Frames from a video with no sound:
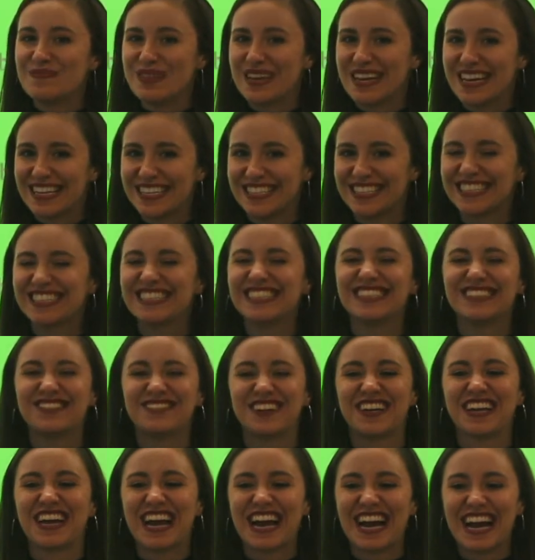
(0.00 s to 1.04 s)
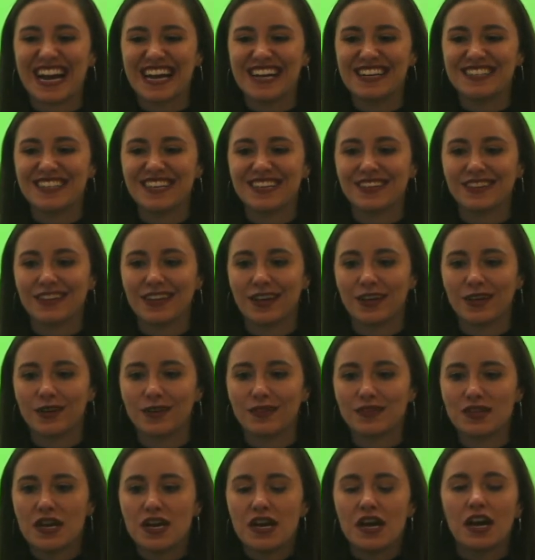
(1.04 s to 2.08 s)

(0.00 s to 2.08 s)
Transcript: pitches, different highs and lows,